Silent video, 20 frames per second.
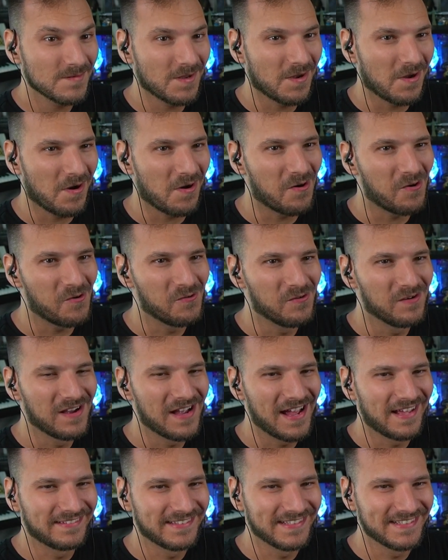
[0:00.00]
Oh,
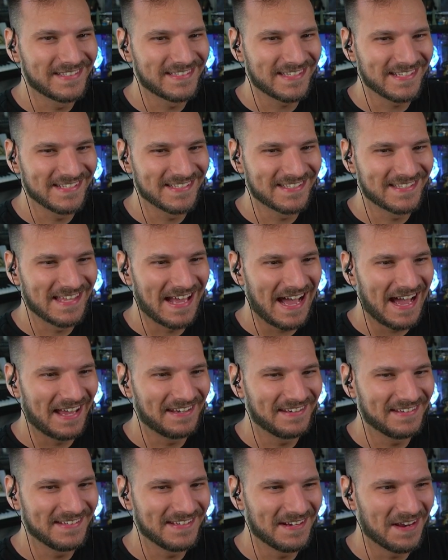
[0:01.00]
at least he's not,
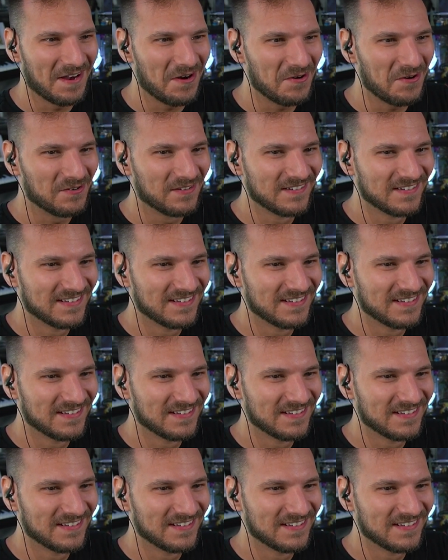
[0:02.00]
you know.